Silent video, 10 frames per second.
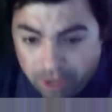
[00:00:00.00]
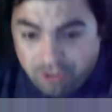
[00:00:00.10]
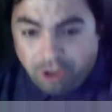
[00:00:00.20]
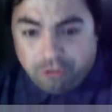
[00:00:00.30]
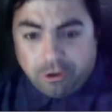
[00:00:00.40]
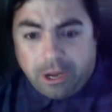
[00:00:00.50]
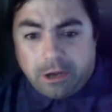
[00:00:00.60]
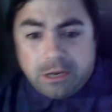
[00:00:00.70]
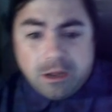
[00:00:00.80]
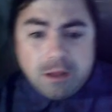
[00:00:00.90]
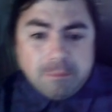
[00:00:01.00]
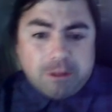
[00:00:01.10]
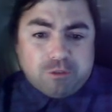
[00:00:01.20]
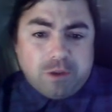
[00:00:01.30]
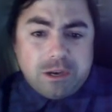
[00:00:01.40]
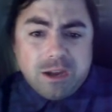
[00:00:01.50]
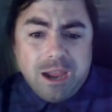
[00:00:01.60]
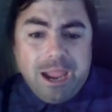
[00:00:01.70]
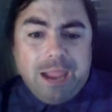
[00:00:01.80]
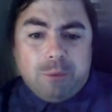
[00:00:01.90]
in Chester County, Pennsylvania,
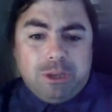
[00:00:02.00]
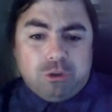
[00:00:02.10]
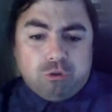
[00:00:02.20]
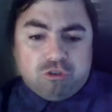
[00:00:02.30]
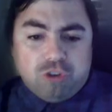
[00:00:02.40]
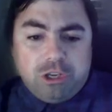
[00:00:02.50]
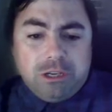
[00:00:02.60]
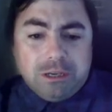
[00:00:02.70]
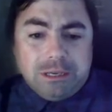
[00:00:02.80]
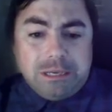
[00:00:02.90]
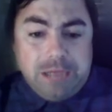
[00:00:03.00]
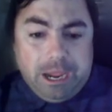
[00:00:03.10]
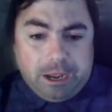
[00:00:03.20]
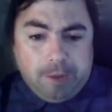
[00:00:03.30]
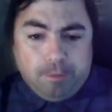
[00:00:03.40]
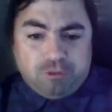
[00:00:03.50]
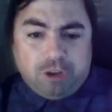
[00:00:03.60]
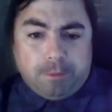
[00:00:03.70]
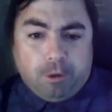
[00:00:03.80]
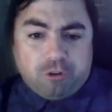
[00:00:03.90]
and we do see, yeah, a couple
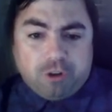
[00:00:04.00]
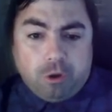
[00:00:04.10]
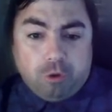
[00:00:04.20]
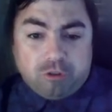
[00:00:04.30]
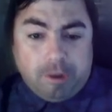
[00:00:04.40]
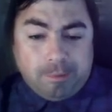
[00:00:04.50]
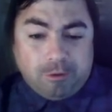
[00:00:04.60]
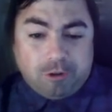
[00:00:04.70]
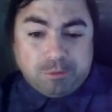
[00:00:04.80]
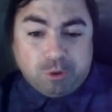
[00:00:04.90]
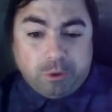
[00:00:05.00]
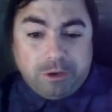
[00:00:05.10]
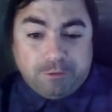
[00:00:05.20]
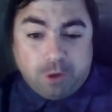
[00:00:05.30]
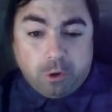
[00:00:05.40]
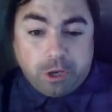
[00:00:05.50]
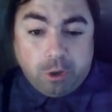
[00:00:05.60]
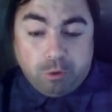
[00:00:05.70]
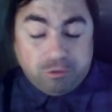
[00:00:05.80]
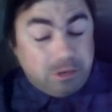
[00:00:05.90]
sick person calls, a couple respiratory difficulty
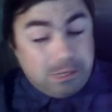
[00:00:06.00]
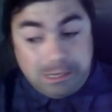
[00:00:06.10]
calls.